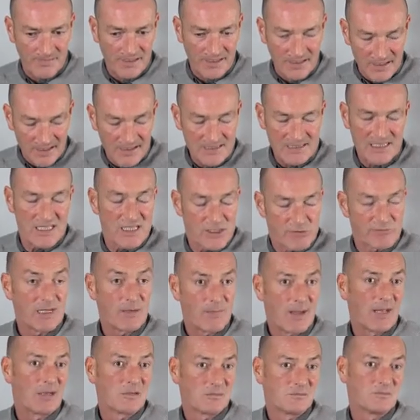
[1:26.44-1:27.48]
It is literally
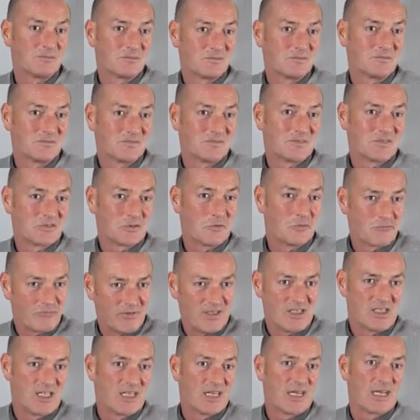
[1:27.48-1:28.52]
about sort of
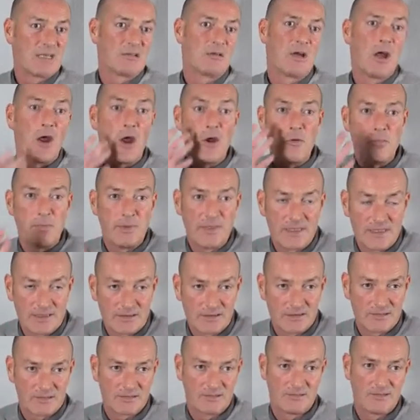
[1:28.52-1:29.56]
reaching out,
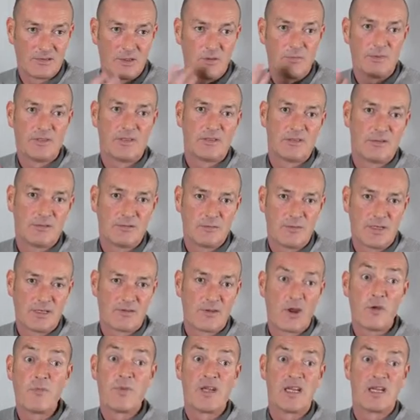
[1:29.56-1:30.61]
opening your
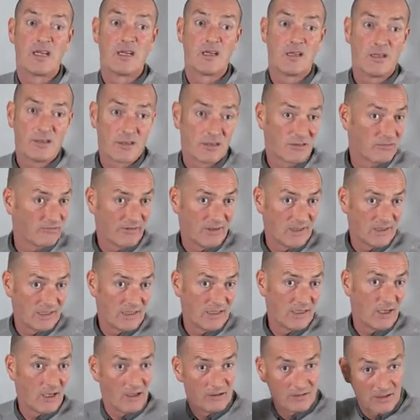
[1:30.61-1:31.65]
mouth, opening your heart,
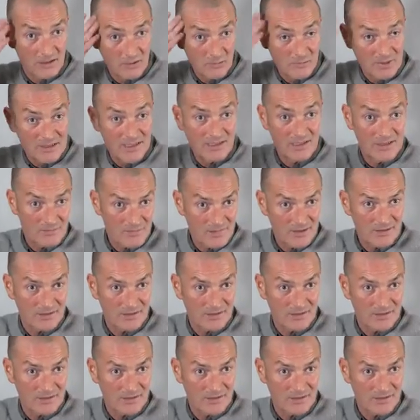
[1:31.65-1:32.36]
really, and opening your